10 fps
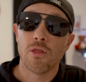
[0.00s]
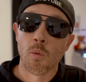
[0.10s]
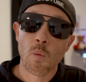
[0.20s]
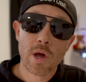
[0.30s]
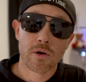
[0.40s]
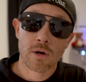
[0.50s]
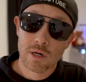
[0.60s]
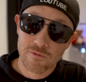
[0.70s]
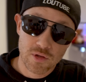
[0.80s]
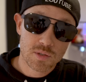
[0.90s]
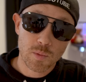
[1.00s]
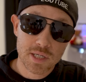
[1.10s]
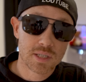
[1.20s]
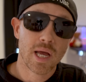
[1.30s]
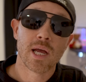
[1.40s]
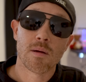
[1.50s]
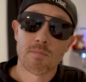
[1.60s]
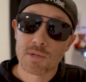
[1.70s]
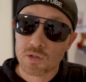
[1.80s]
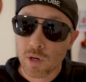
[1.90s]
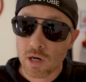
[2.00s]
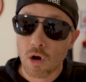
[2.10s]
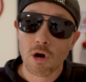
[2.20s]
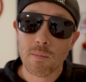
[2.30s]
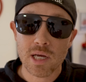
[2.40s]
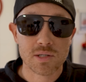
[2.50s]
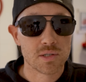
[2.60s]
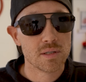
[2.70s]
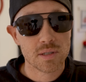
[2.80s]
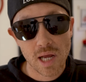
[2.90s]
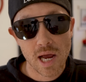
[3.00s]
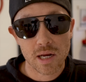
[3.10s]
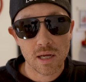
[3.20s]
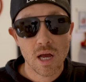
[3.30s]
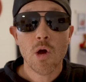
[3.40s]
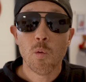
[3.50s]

The winner of this week's game between Army and Cincinnati